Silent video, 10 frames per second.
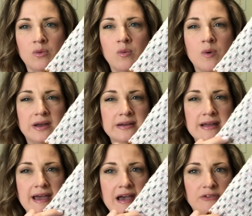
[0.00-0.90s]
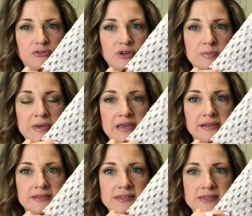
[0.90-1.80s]
1.5
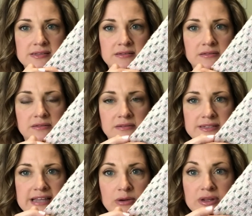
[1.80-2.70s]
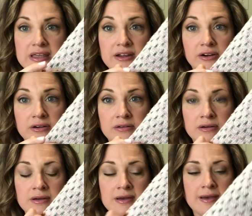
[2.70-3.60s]
repeats down here,
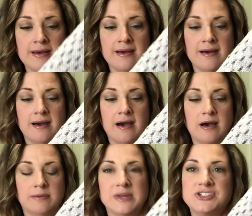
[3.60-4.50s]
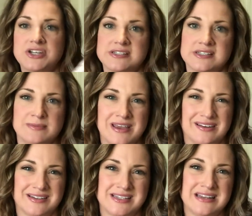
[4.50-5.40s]
just to make it
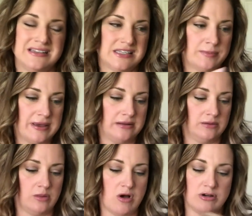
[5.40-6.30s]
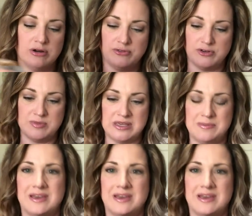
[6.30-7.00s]
a teensy bit longer for me